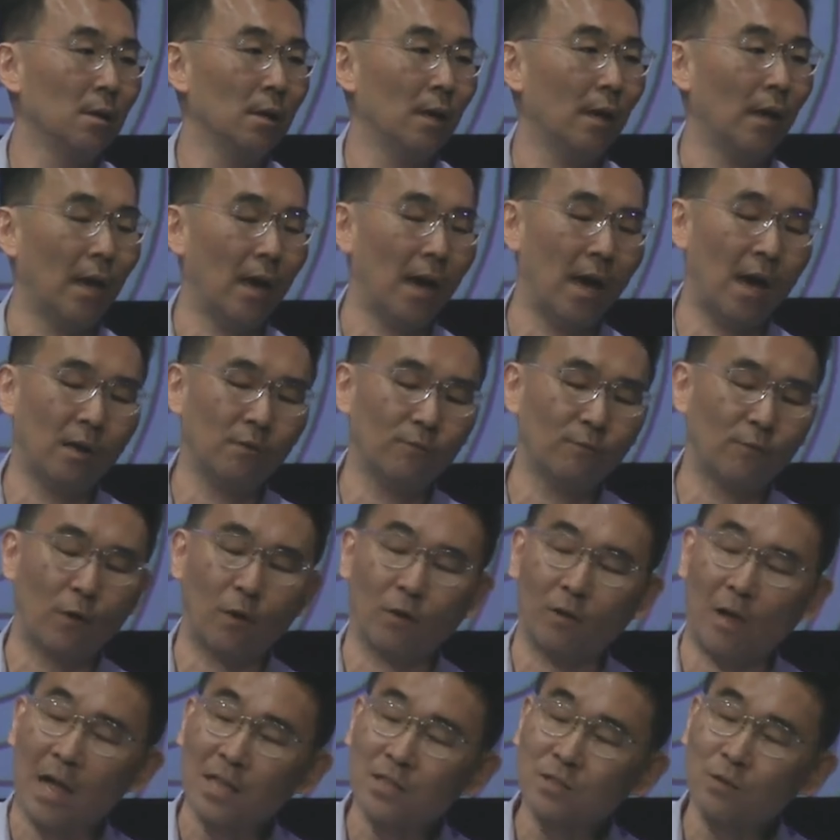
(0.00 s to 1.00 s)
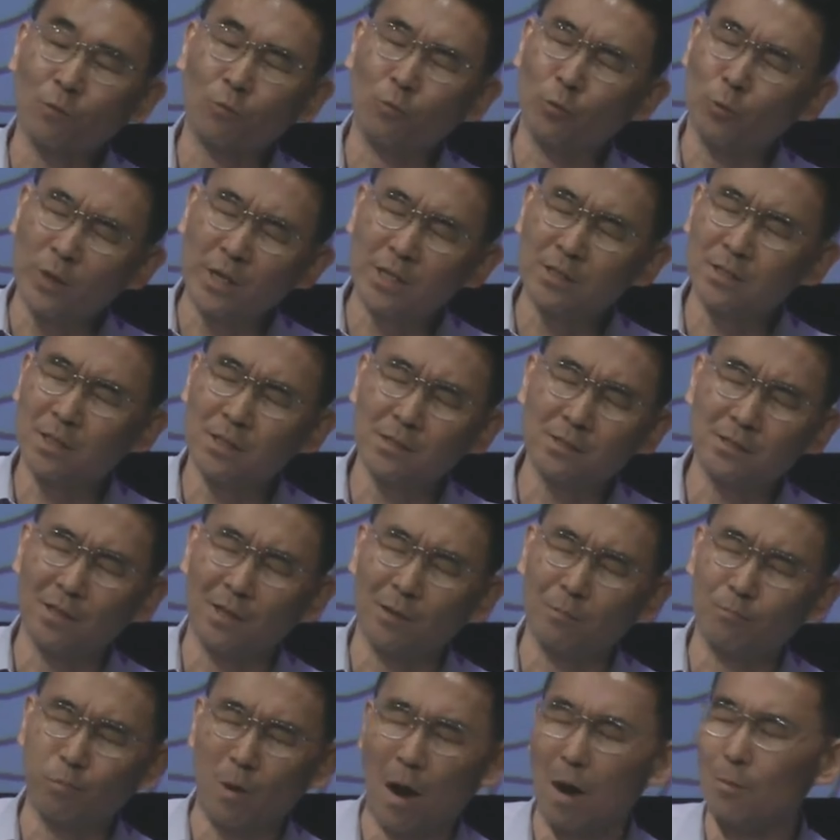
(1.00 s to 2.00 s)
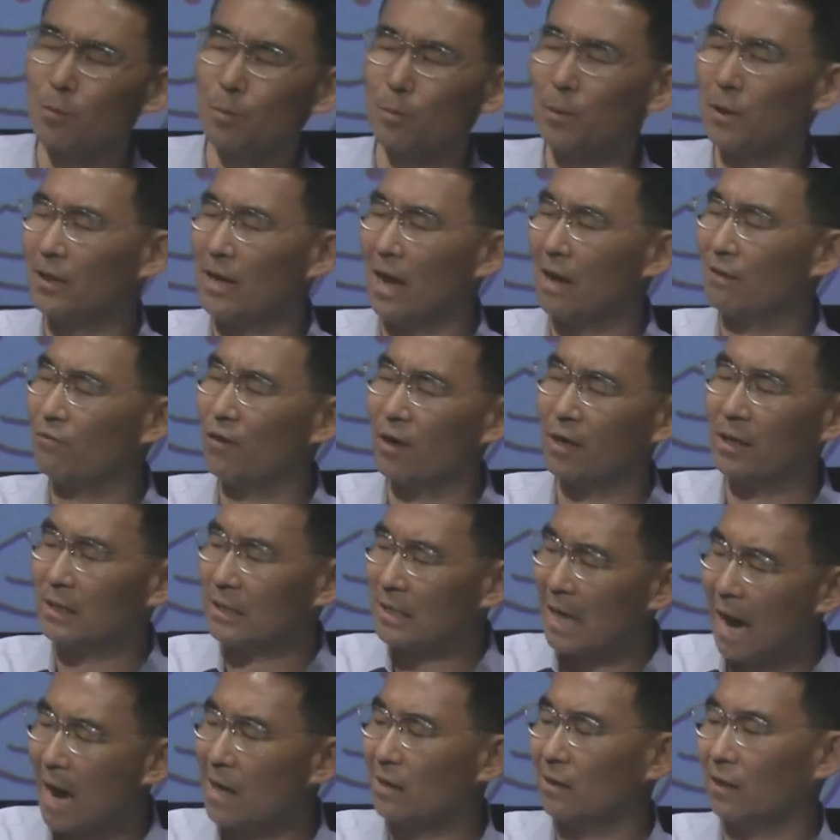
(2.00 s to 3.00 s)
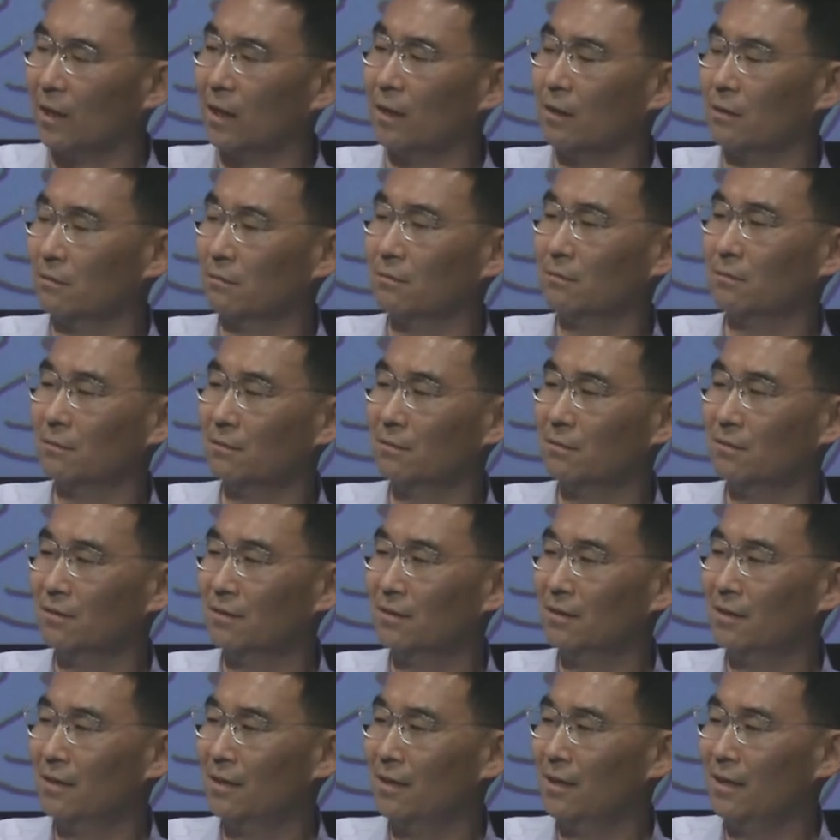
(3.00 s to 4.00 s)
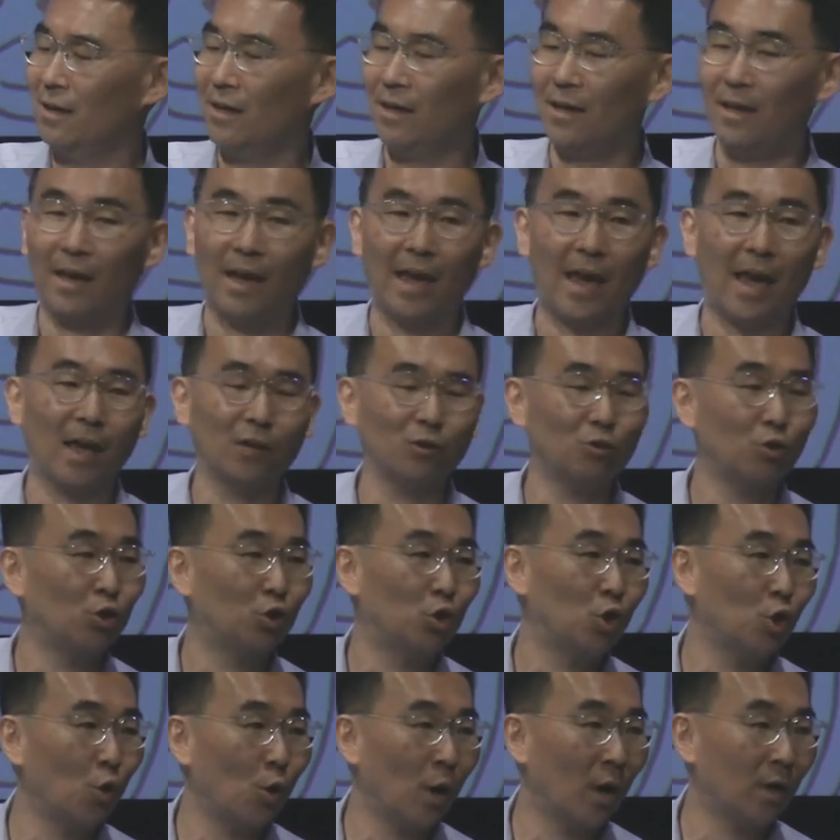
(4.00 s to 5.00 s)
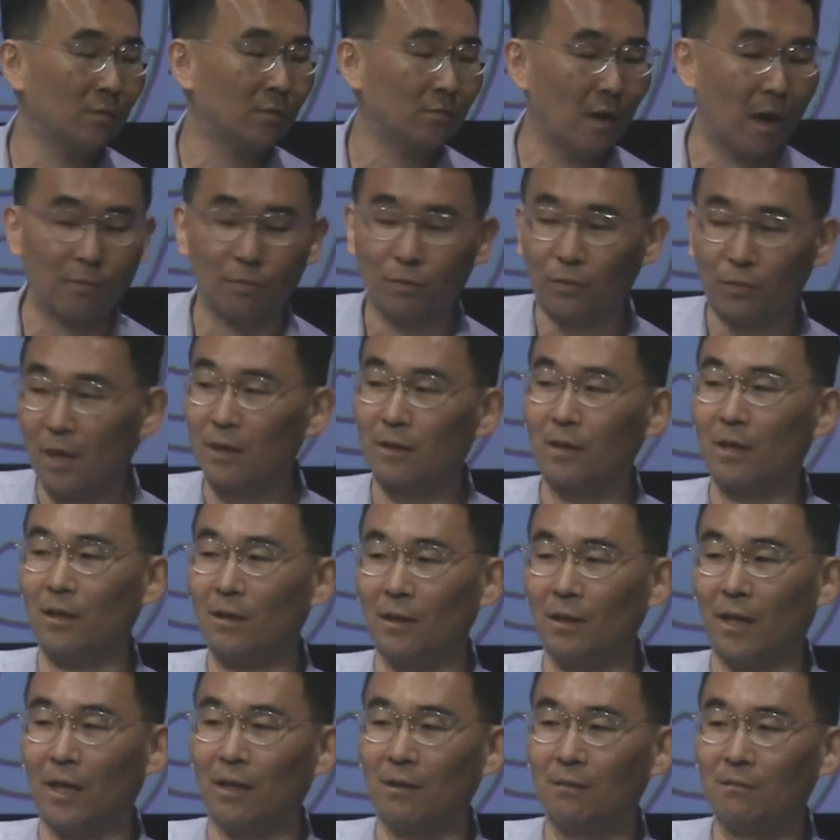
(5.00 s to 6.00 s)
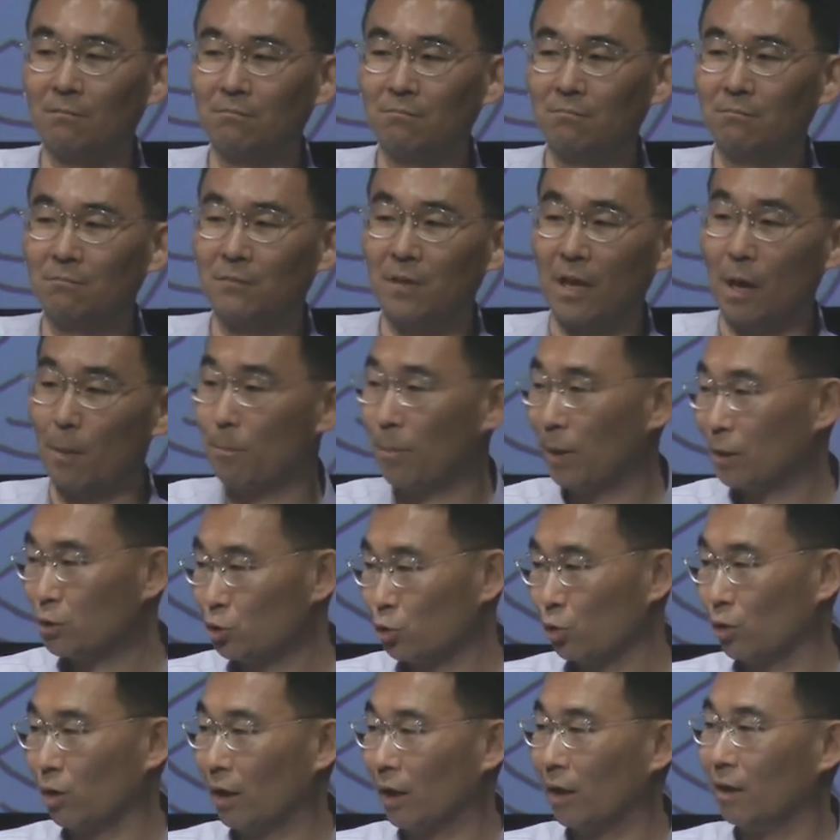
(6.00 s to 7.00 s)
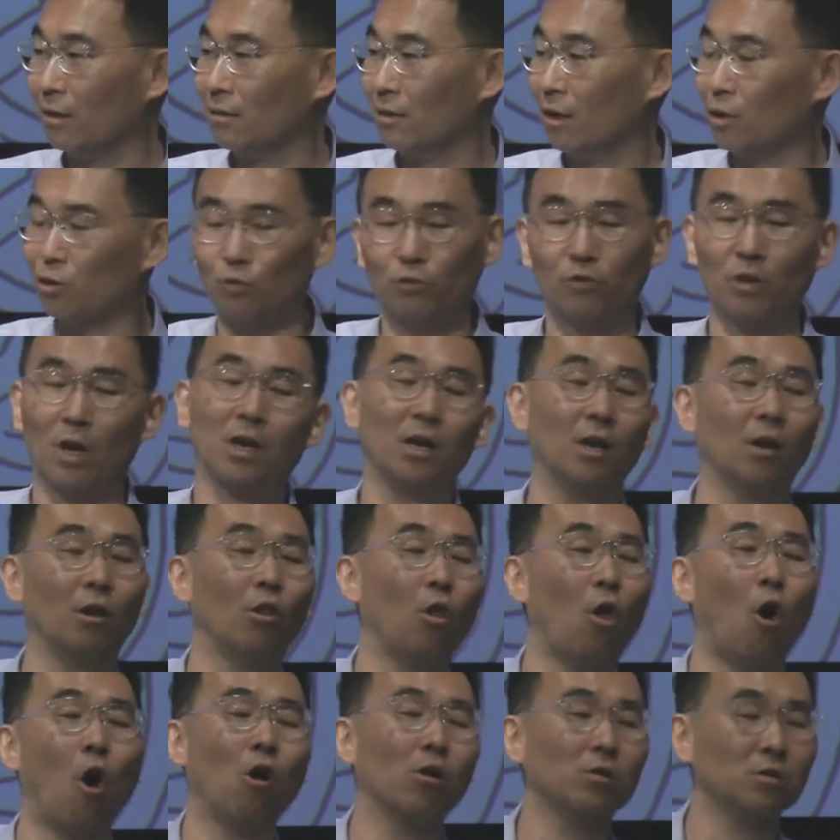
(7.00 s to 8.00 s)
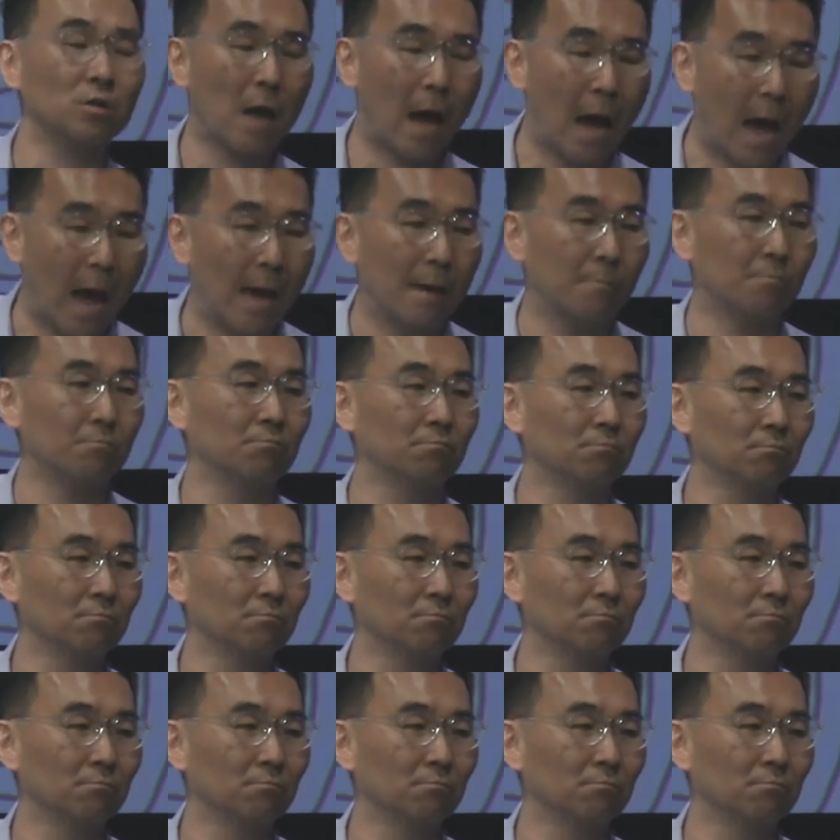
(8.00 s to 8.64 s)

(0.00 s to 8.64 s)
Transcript: and for lots of reasons that are probably not very godly. And you do it unthinkingly, habitually, you've done it a long time.